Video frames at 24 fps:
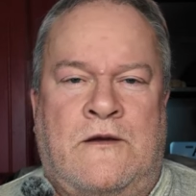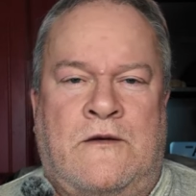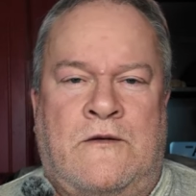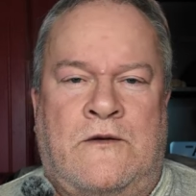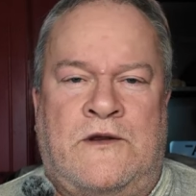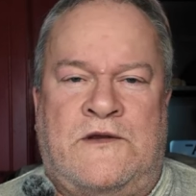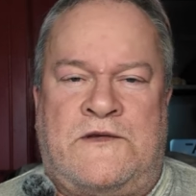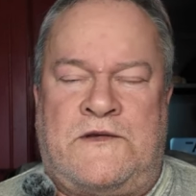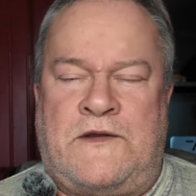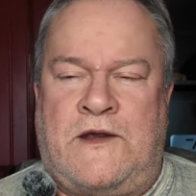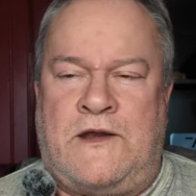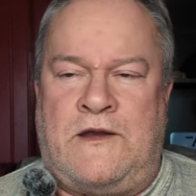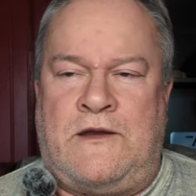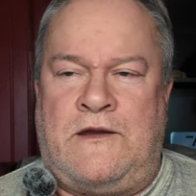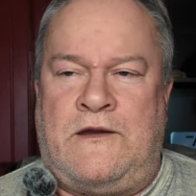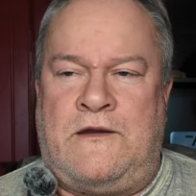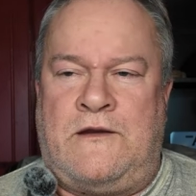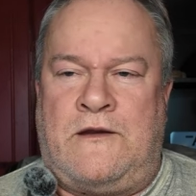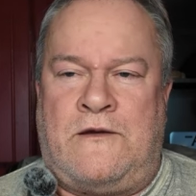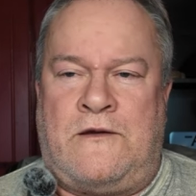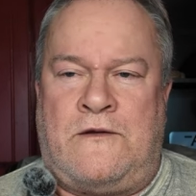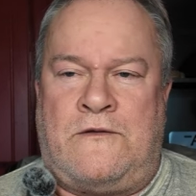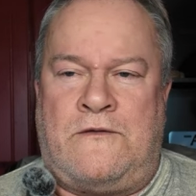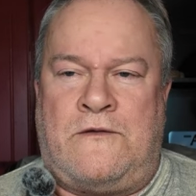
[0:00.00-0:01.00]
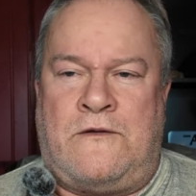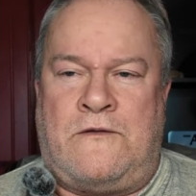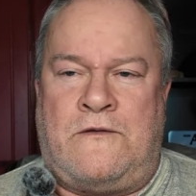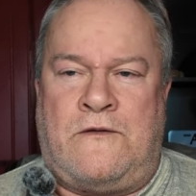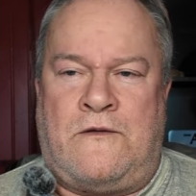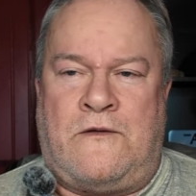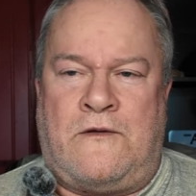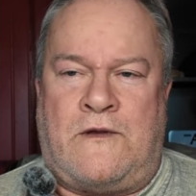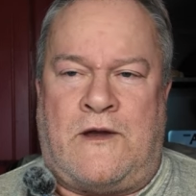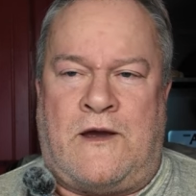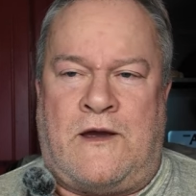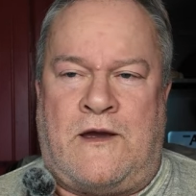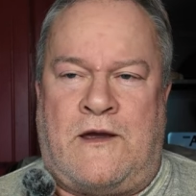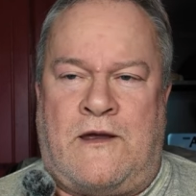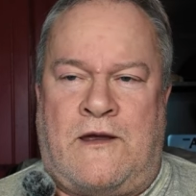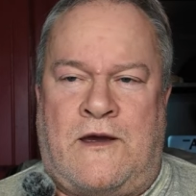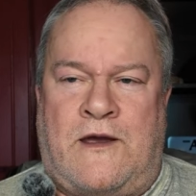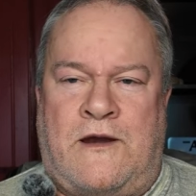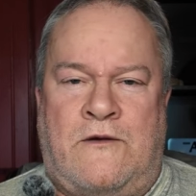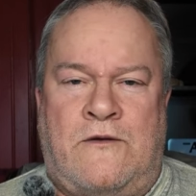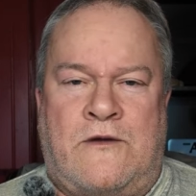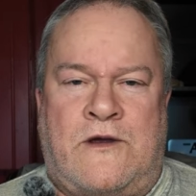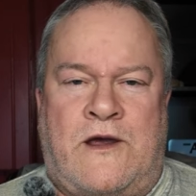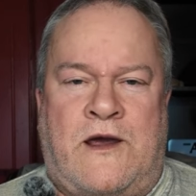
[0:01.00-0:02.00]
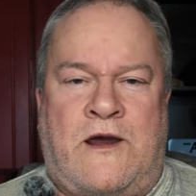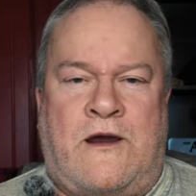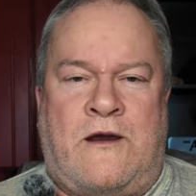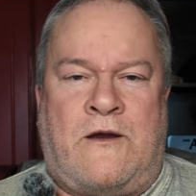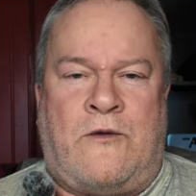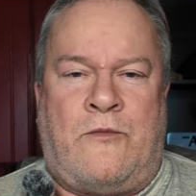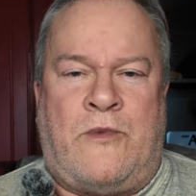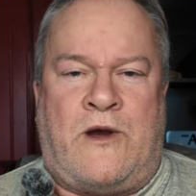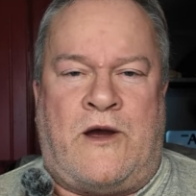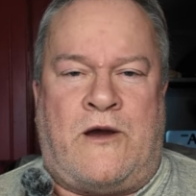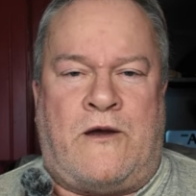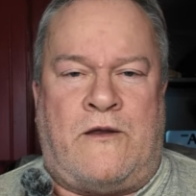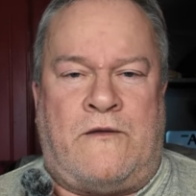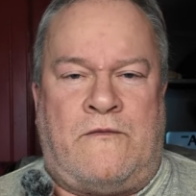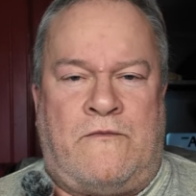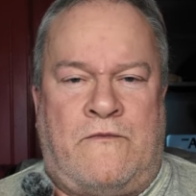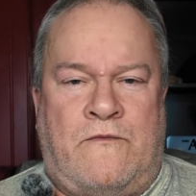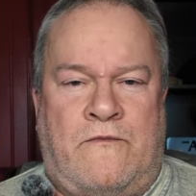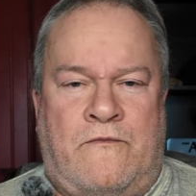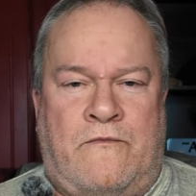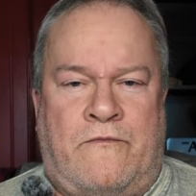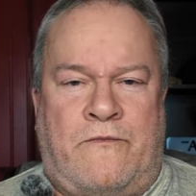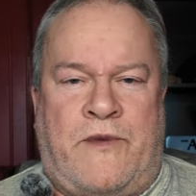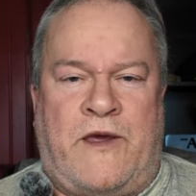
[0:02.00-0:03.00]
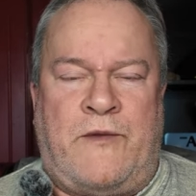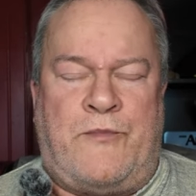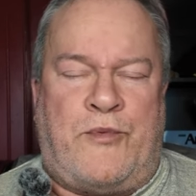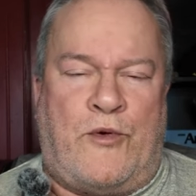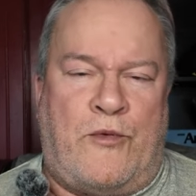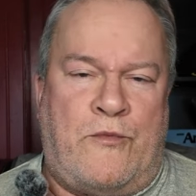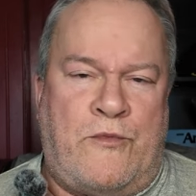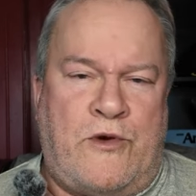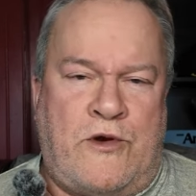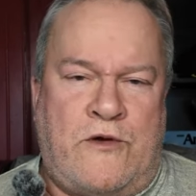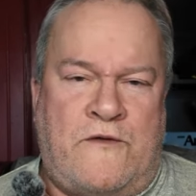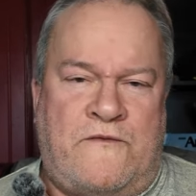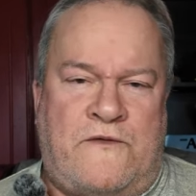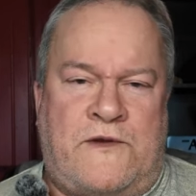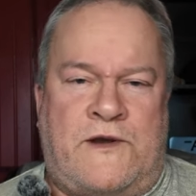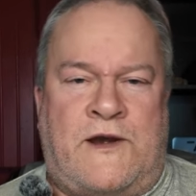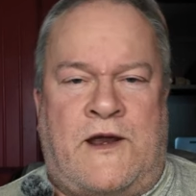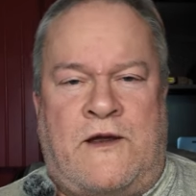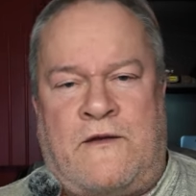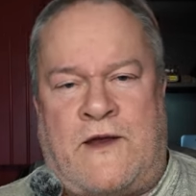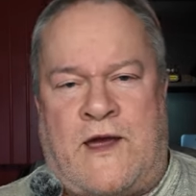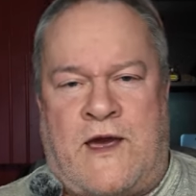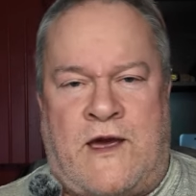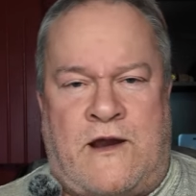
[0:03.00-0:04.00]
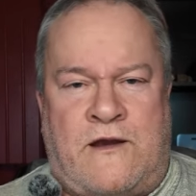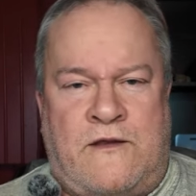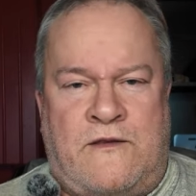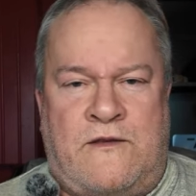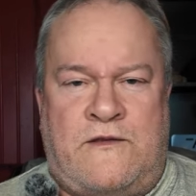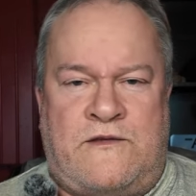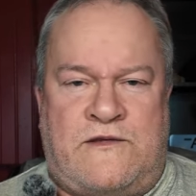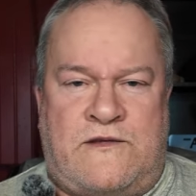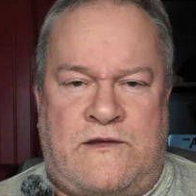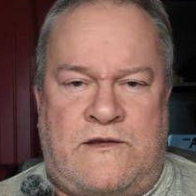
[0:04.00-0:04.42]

Was sent, you know, I, I don't care about people moving out, out of the